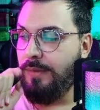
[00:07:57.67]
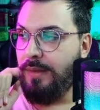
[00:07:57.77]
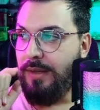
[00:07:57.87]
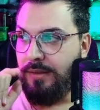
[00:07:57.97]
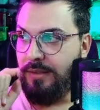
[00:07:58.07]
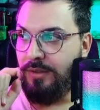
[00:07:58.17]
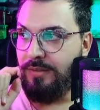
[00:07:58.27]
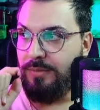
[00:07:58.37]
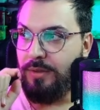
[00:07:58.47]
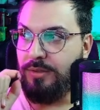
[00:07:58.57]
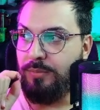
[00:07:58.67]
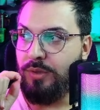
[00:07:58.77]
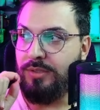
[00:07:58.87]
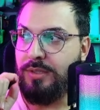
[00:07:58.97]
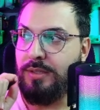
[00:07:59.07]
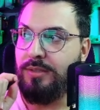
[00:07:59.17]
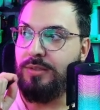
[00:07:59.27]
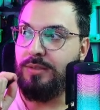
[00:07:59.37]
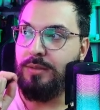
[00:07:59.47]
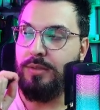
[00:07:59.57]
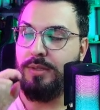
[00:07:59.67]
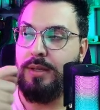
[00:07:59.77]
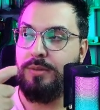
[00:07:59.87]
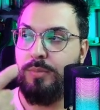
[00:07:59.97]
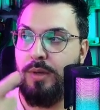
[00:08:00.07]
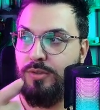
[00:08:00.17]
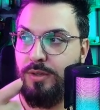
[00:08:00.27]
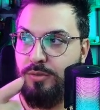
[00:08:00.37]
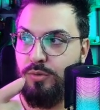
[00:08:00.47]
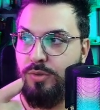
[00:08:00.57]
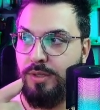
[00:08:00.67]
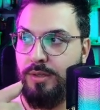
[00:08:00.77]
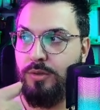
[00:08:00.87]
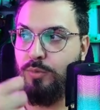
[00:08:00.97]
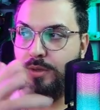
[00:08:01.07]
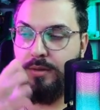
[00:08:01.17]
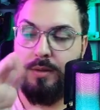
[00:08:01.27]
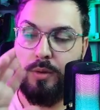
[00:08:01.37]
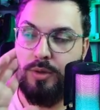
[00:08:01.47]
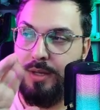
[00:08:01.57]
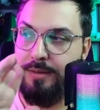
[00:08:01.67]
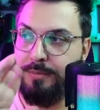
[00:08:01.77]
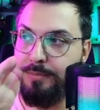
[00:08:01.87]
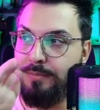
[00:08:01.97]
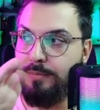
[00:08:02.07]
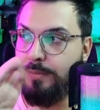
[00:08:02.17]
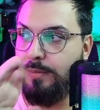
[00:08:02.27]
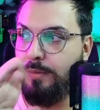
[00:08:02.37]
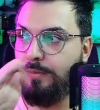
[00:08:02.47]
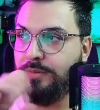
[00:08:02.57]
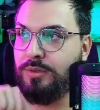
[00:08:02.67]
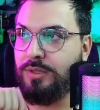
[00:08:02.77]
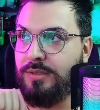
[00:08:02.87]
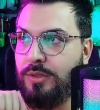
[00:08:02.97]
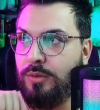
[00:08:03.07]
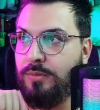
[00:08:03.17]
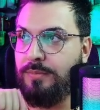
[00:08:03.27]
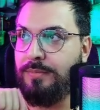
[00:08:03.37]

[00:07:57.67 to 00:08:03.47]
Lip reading: Here it talks about the project list. Select a project or create a new one, okay? So let's go.